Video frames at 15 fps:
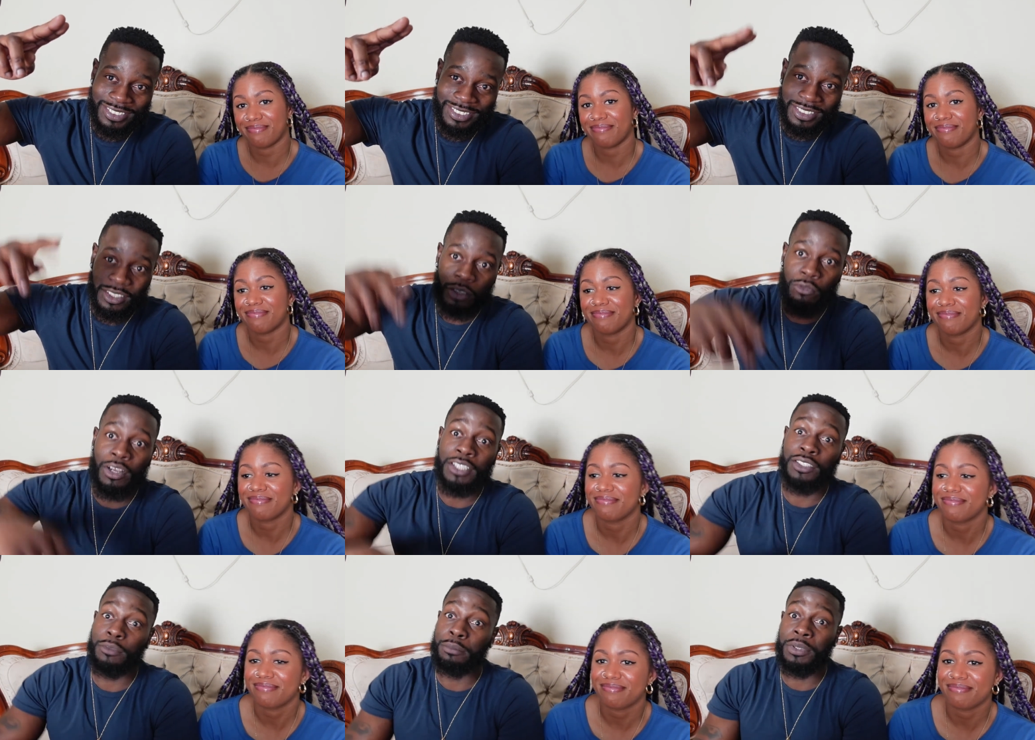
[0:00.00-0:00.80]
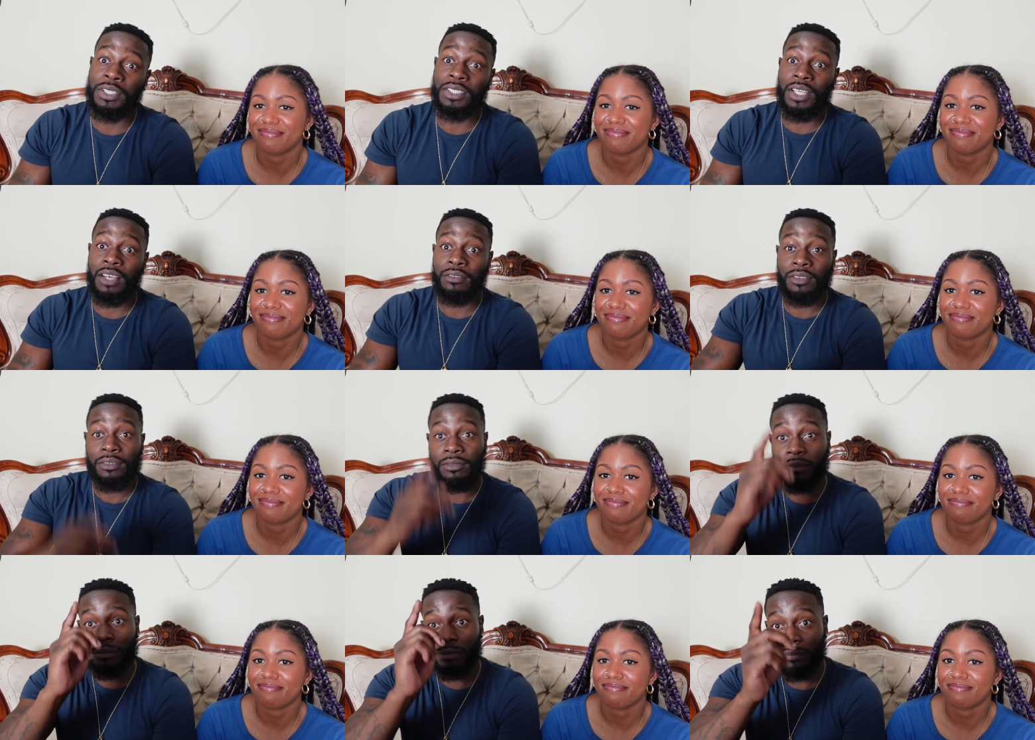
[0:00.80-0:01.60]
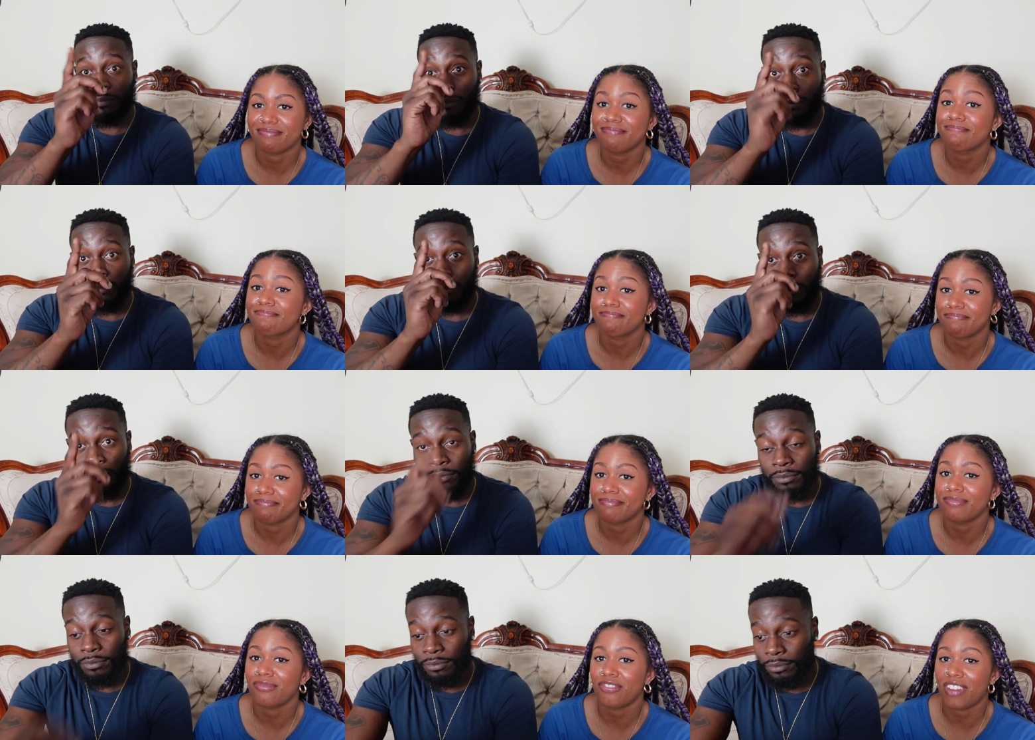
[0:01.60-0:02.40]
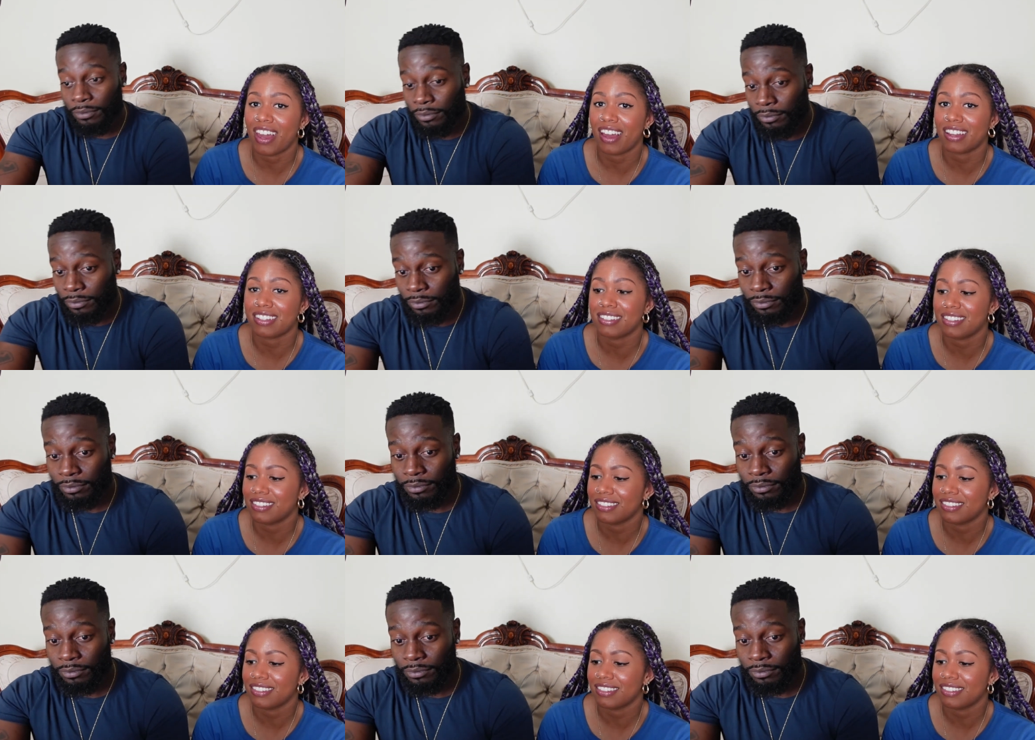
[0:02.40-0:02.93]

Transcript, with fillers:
Speaker 1: Rest in peace, Kevin. Facts.